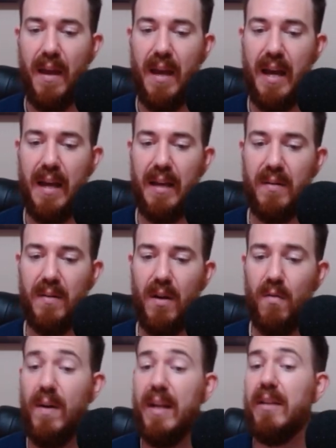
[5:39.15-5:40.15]
at a
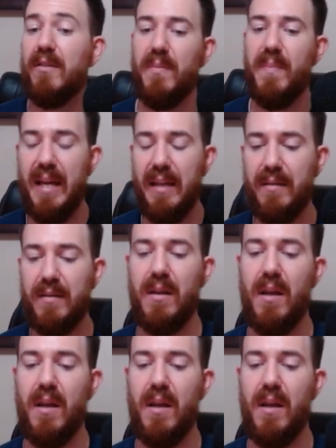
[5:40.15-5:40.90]
regular pace.